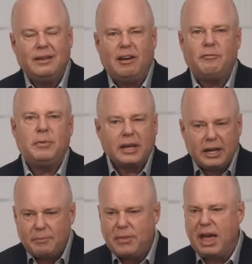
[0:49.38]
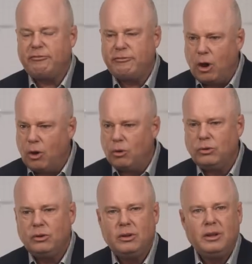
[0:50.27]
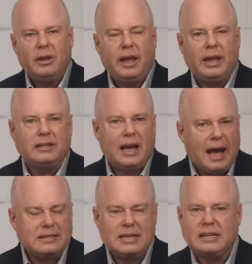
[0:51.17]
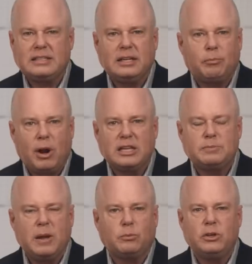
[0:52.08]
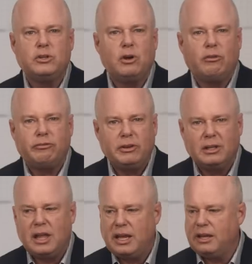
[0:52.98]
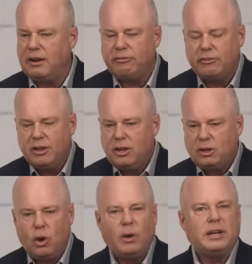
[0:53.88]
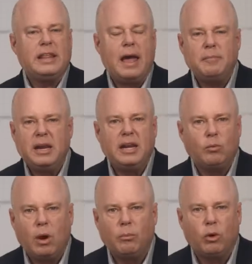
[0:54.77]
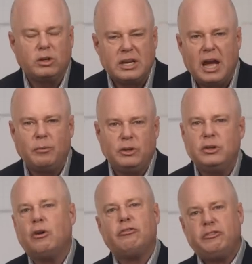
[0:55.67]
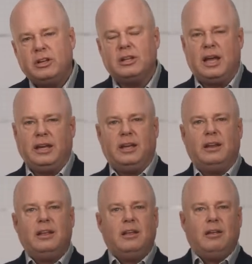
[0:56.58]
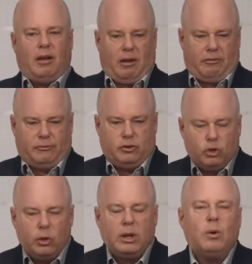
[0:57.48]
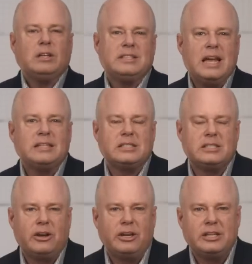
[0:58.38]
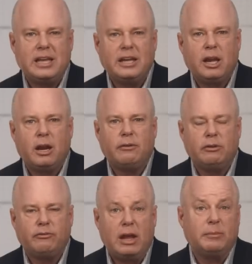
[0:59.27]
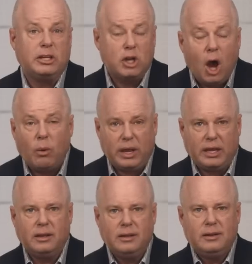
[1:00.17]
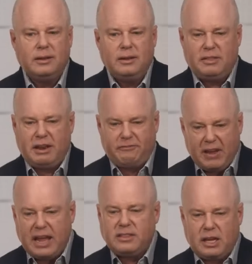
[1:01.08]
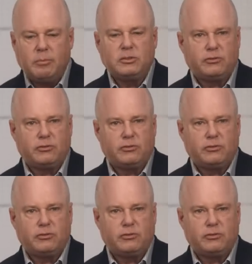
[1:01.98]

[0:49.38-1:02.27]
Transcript: of picking up that phone and contacting a prospect when you don't feel like it, of going to that meeting one more time when you don't feel like it, of doing what's necessary to take care of your family, knowing that faith comes